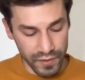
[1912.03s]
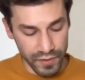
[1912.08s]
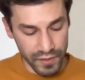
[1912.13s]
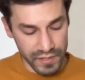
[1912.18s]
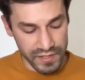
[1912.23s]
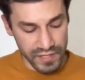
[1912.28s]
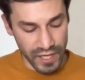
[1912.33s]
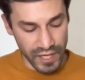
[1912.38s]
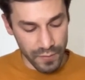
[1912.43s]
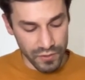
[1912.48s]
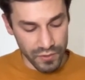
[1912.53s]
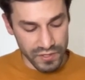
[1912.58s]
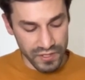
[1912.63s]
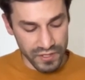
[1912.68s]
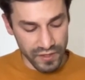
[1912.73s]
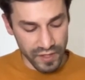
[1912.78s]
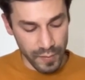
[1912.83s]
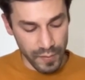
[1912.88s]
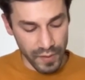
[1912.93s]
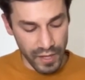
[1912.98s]
in the stables
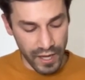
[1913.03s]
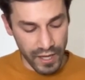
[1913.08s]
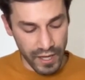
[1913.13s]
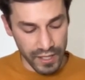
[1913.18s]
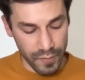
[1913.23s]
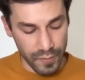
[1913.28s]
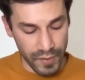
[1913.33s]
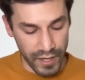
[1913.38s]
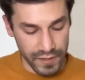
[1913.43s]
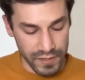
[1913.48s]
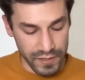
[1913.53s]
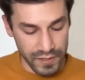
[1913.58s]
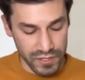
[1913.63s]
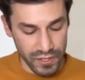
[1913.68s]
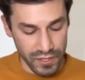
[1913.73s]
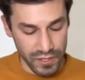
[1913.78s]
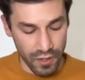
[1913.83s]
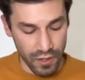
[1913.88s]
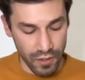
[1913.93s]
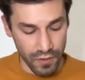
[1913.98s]
claimed to occupy the
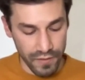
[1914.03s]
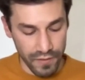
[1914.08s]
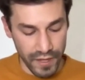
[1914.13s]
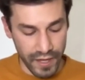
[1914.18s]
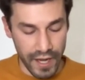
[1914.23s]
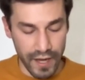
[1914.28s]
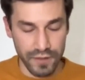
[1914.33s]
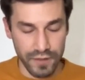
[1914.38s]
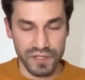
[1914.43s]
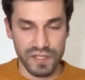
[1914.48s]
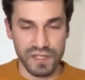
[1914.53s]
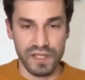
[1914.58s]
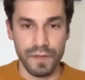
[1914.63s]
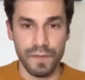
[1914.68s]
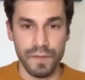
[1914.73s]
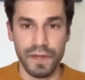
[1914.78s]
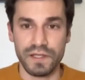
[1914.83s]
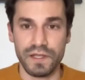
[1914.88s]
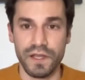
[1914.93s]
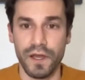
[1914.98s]
stall that housed
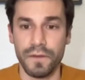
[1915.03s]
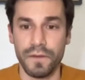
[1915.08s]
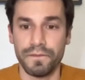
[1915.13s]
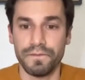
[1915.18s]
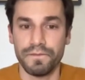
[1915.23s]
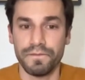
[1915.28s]
Seabiscuit.